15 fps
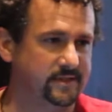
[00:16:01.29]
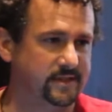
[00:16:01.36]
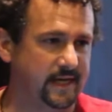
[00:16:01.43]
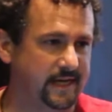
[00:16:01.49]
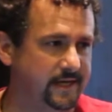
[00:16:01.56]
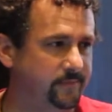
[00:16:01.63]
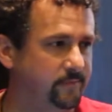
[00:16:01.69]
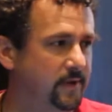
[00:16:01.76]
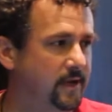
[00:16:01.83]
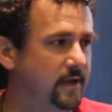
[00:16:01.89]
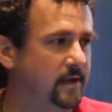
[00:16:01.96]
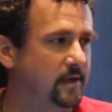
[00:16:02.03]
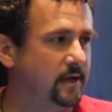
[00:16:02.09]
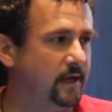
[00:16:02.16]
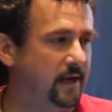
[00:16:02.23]
site
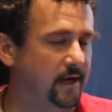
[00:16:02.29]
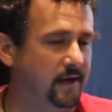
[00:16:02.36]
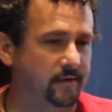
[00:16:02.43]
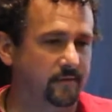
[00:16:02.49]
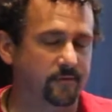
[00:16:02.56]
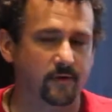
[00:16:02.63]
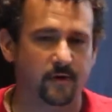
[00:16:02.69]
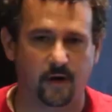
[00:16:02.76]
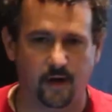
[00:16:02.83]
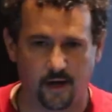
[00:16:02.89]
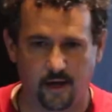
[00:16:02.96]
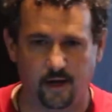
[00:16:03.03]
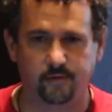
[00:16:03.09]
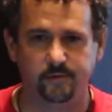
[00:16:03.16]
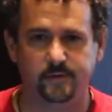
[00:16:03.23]
for
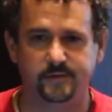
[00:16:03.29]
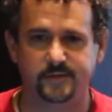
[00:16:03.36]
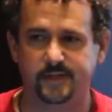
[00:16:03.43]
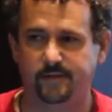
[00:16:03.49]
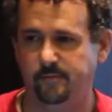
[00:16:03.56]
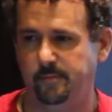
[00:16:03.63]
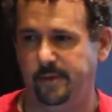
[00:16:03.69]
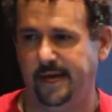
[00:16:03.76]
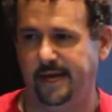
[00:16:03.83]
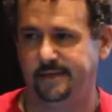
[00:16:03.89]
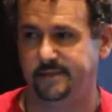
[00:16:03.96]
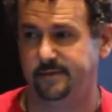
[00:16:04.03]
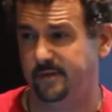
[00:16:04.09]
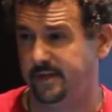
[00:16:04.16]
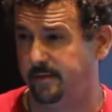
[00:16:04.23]
all 7
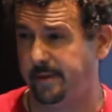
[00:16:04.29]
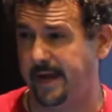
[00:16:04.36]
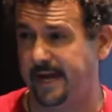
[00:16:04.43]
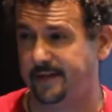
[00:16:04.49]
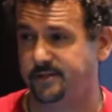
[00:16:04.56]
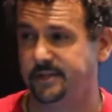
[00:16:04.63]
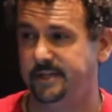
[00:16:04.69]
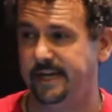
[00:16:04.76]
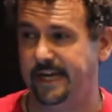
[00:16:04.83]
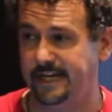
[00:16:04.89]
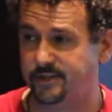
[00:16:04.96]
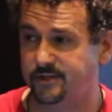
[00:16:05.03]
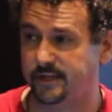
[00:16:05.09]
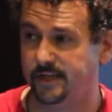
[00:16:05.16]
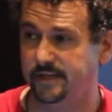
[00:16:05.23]
bands of the Apache
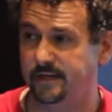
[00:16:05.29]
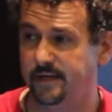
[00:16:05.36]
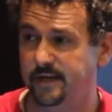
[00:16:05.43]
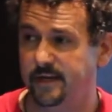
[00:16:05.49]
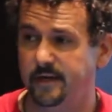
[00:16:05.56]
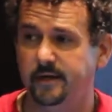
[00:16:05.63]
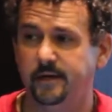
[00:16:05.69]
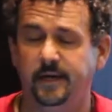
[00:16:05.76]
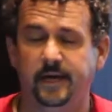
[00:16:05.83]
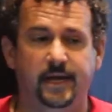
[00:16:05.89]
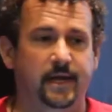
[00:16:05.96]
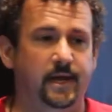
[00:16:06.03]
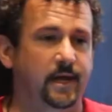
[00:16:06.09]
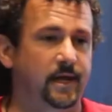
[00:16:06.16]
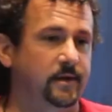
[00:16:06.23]
Nation.
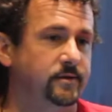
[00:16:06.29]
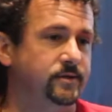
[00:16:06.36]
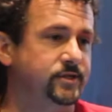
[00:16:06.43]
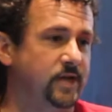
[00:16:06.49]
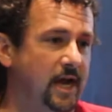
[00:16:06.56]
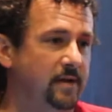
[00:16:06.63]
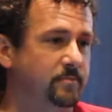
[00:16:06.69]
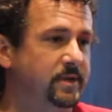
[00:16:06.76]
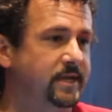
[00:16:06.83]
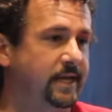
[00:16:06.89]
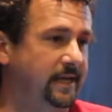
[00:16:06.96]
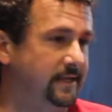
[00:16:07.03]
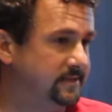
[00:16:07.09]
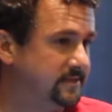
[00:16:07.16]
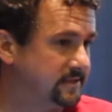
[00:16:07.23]
And John
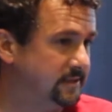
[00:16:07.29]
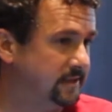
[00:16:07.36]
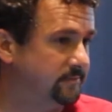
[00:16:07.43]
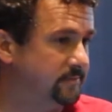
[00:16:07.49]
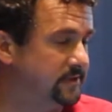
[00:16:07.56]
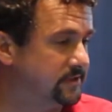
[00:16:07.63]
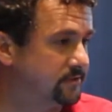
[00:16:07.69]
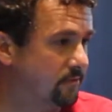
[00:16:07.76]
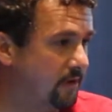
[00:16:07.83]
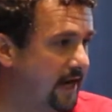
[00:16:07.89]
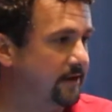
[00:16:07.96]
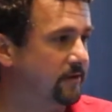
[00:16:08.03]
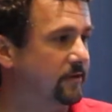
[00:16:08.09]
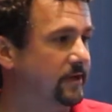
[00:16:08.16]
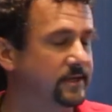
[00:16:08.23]
McCain slipped this
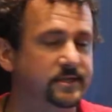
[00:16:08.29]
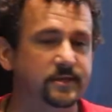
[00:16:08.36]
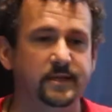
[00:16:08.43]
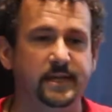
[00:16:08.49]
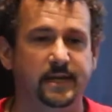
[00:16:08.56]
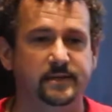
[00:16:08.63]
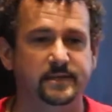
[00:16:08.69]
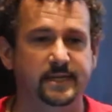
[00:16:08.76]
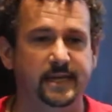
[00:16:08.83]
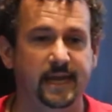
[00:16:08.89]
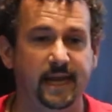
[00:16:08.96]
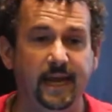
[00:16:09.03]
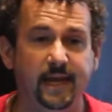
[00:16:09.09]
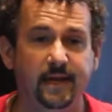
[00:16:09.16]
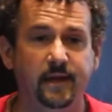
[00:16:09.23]
rider into the
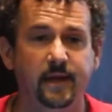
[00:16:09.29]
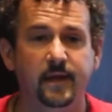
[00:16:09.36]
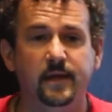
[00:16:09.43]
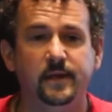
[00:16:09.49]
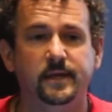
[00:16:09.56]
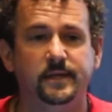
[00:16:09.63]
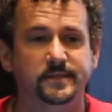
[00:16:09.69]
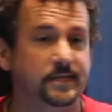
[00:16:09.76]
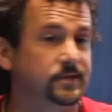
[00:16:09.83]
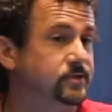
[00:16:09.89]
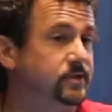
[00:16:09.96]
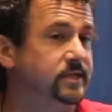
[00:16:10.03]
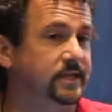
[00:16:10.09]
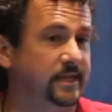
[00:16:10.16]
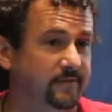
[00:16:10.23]
NDA,
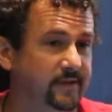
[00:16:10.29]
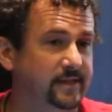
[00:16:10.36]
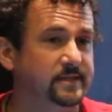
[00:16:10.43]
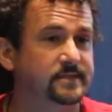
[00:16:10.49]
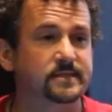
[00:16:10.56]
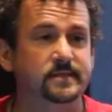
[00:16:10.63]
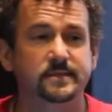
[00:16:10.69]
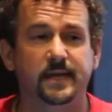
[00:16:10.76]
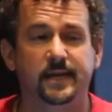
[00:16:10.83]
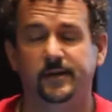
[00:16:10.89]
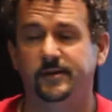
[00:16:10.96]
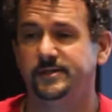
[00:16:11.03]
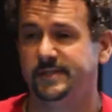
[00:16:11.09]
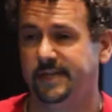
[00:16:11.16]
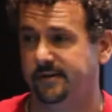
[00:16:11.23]
essentially giving this
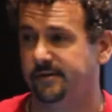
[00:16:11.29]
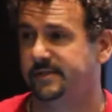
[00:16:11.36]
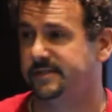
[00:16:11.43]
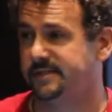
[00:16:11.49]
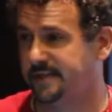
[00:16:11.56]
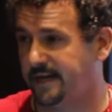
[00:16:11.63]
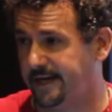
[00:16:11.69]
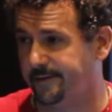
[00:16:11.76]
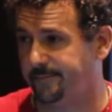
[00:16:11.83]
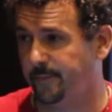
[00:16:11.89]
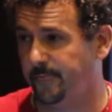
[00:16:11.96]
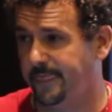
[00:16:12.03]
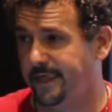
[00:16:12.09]
entire sacred site